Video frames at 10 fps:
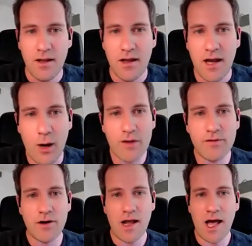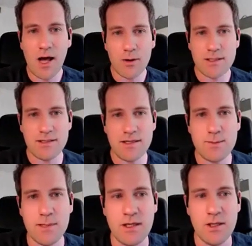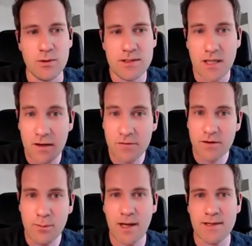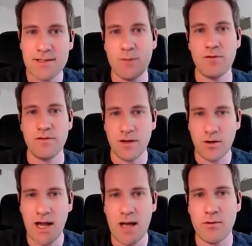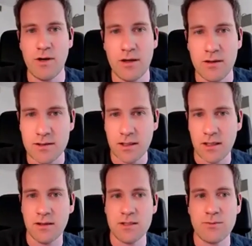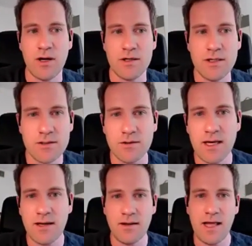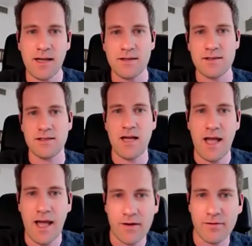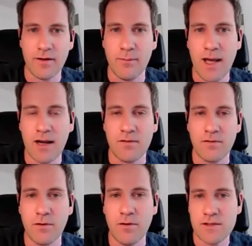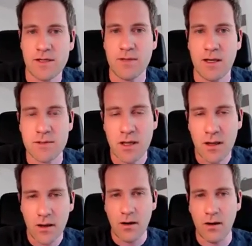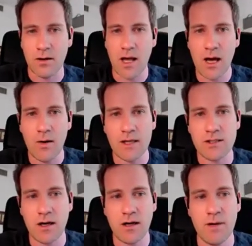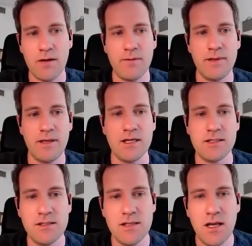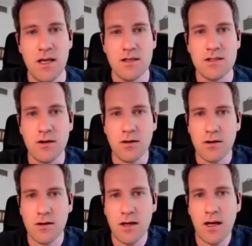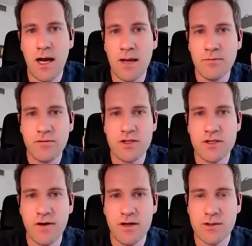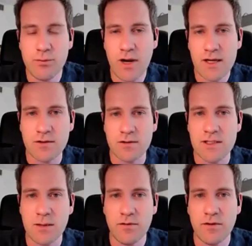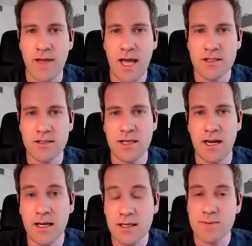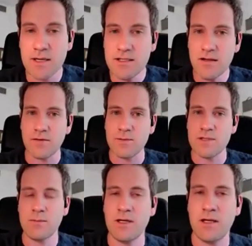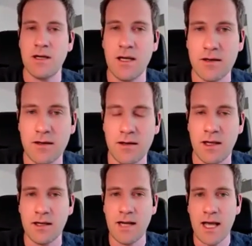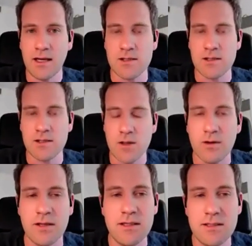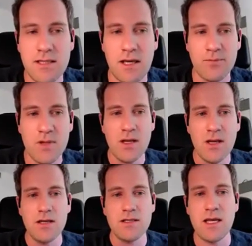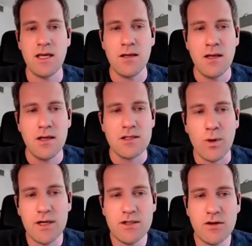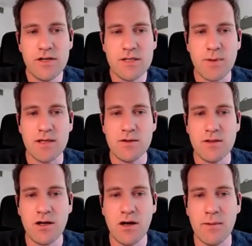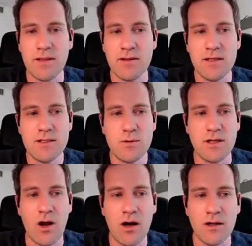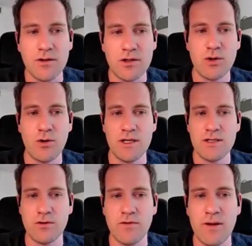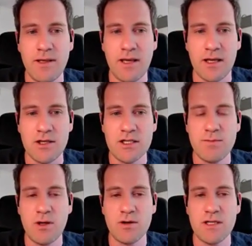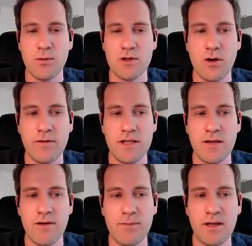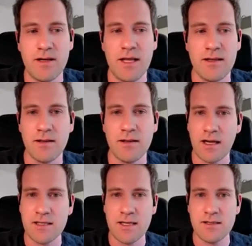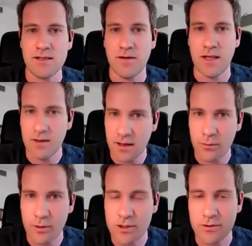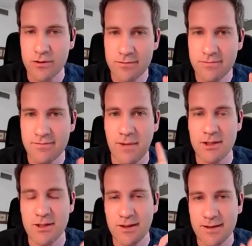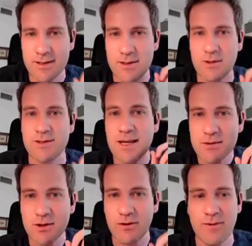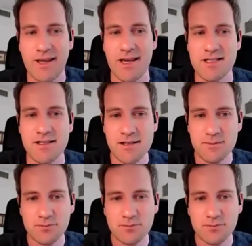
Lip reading: However, how has this been used, even by some of the collaborators in this project? So Daniel Atkins and I have a back and forth sometimes on how I talk about replications. So I'm just very surprised on some of the reactions that I get, especially from somebody like Atkins or this team, saying, so what is your response to the comment that this was an odd choice to replicate just because it was already replicated extensively and we should mentioned this is conceptual replications.